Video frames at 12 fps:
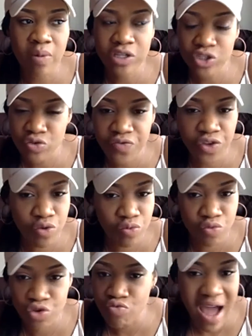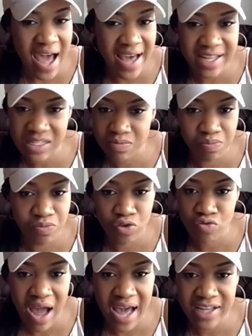but you
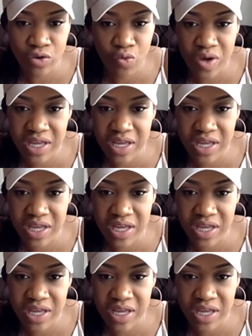rise